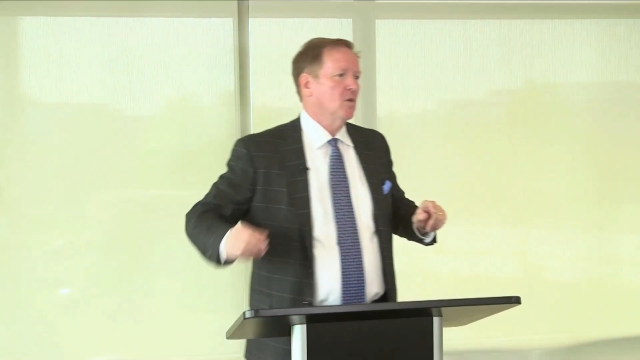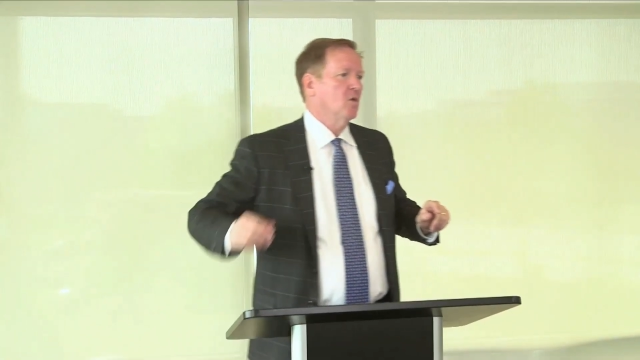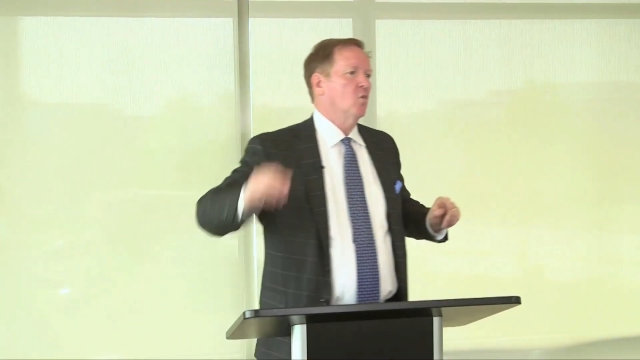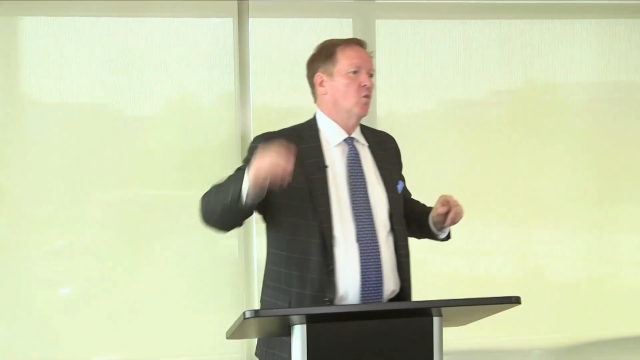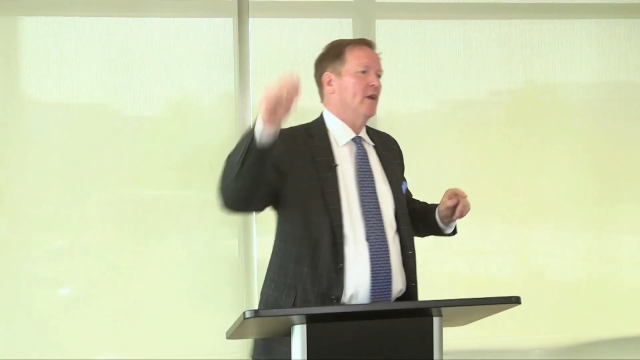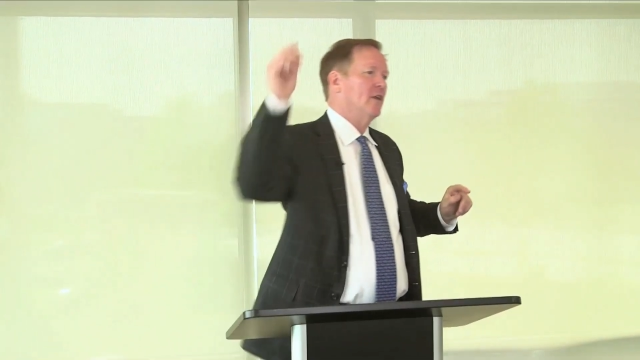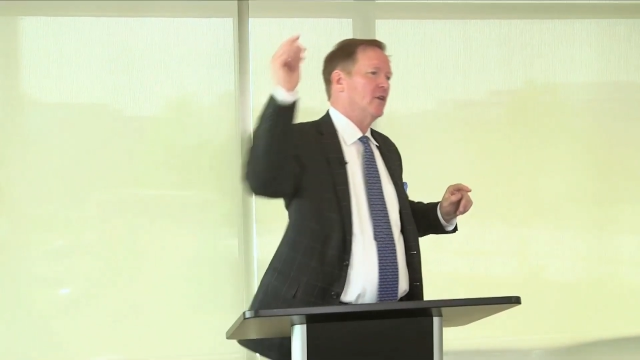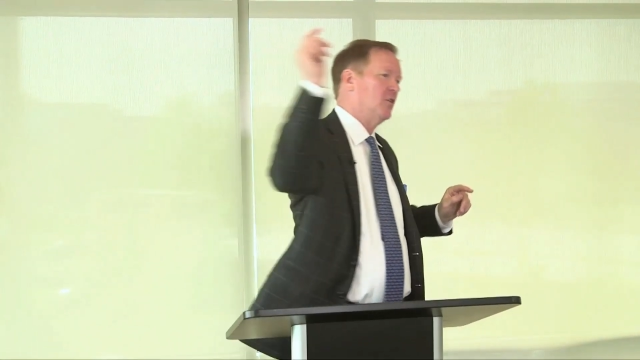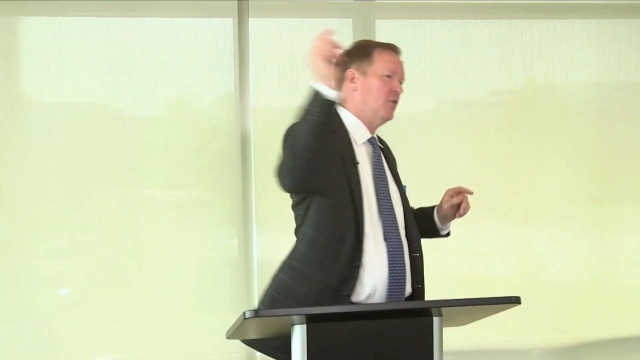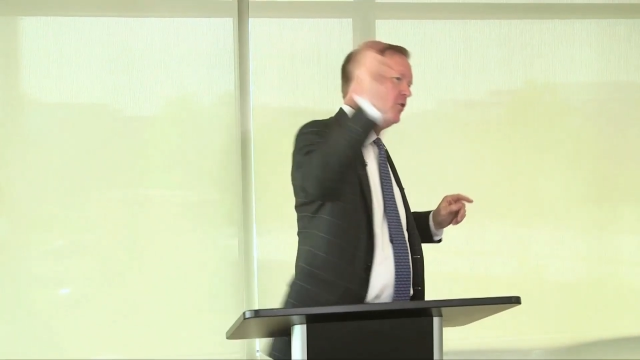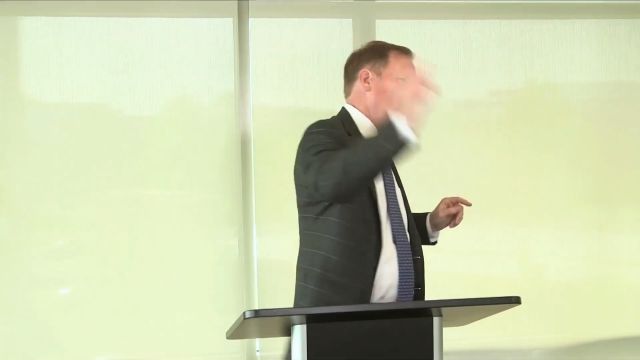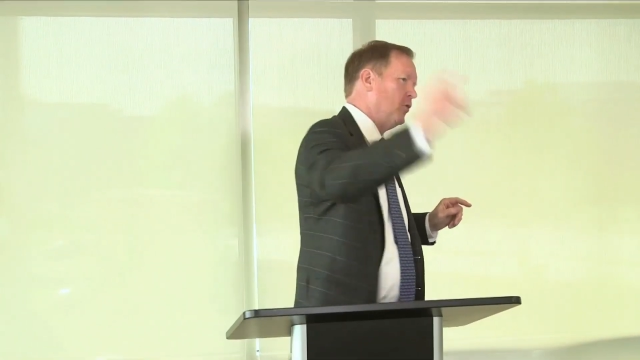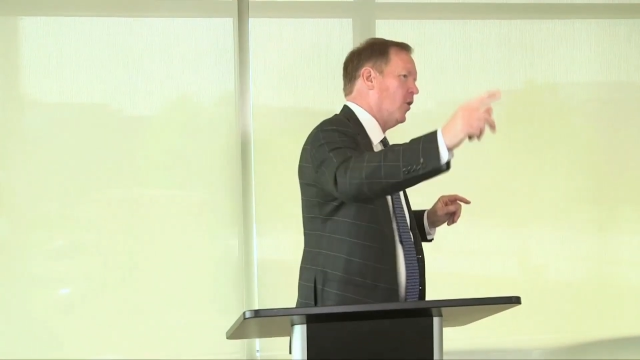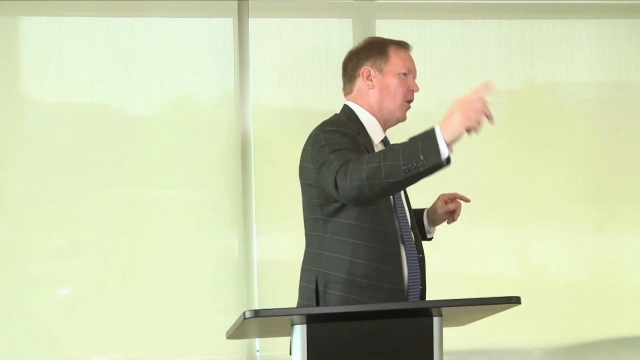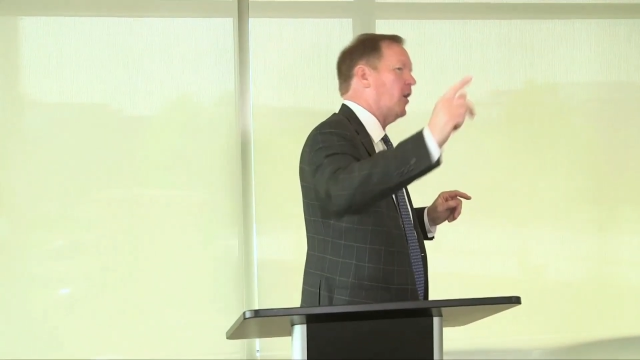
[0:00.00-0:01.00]
when
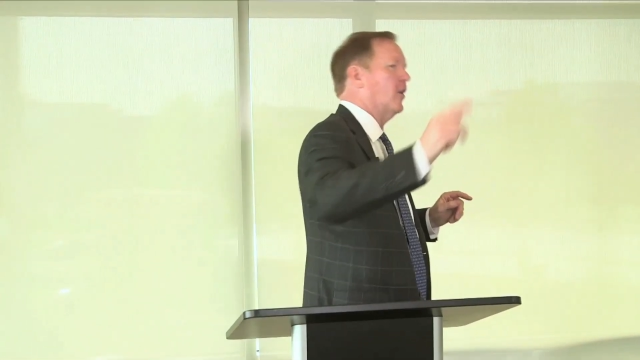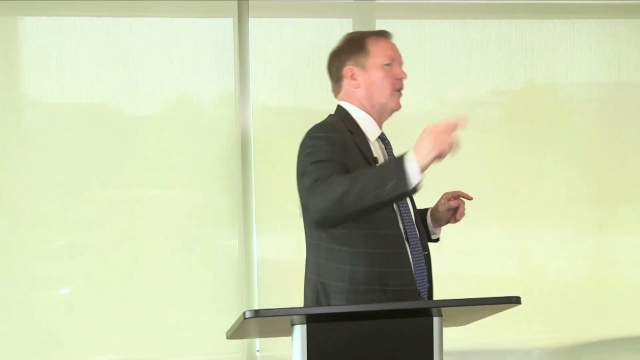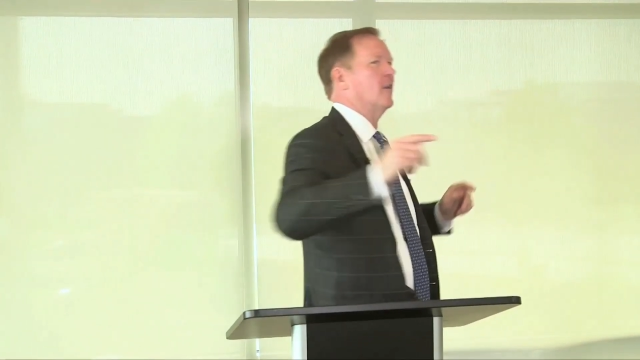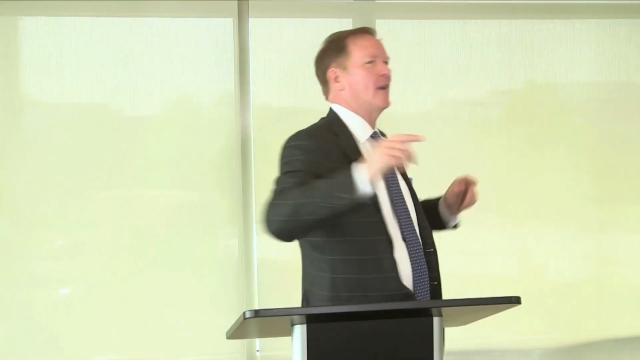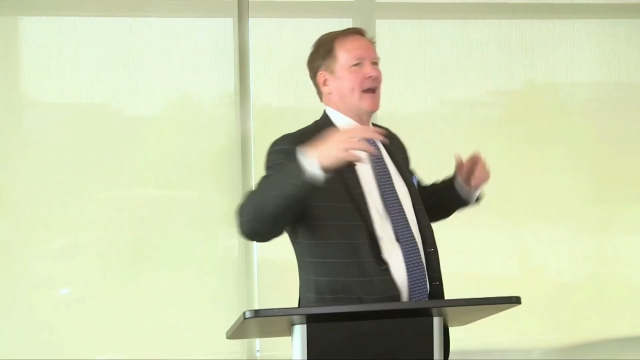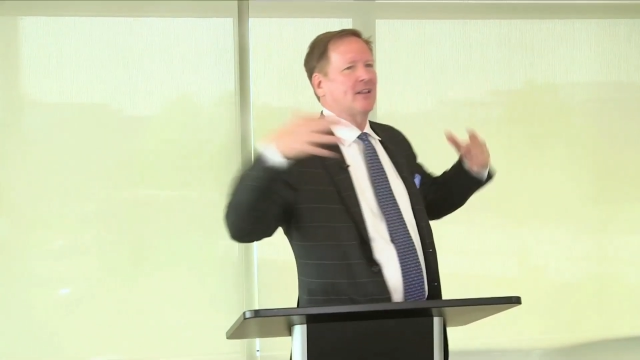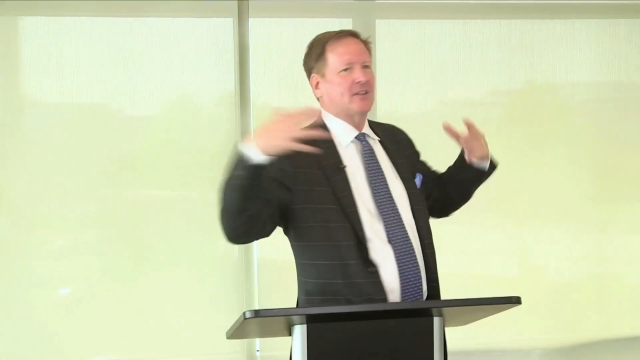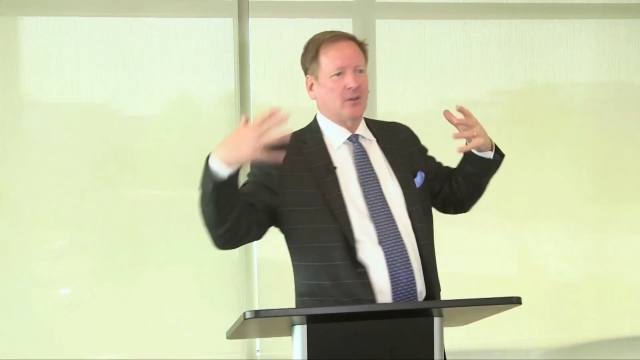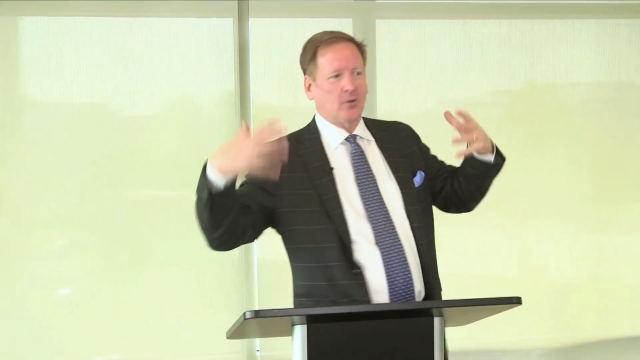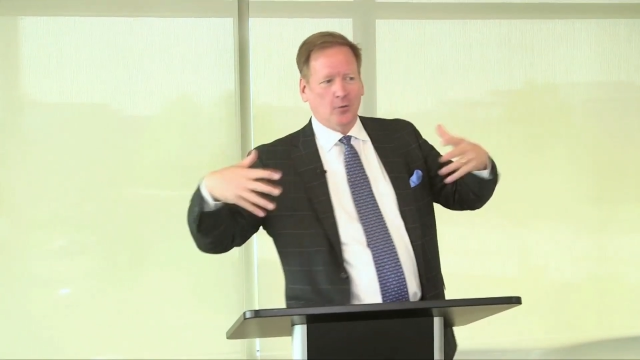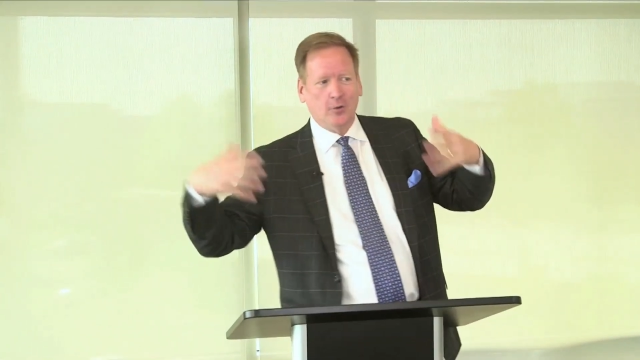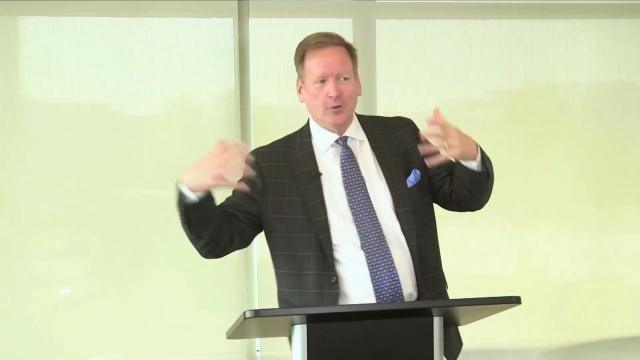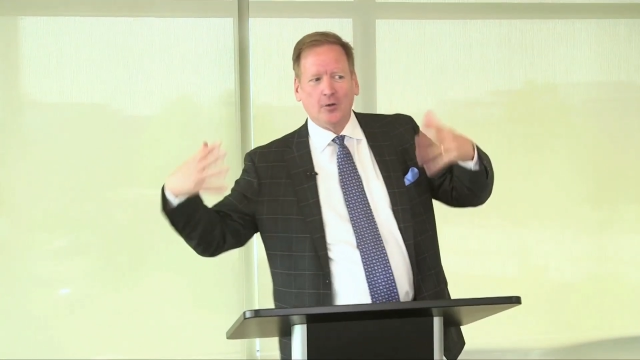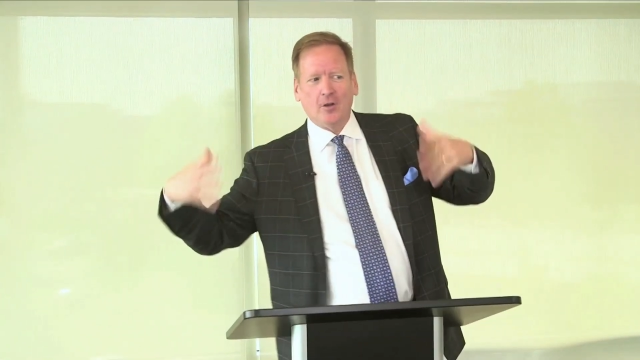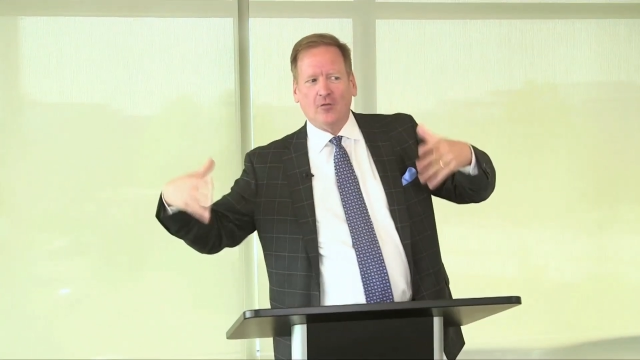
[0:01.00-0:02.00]
you are at the
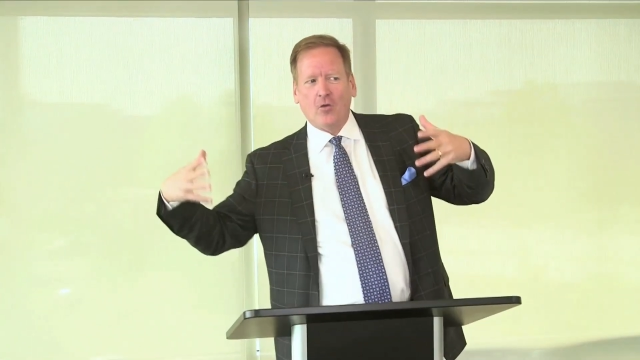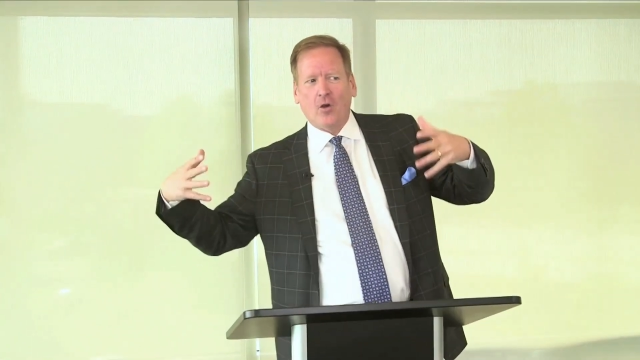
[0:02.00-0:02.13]
root of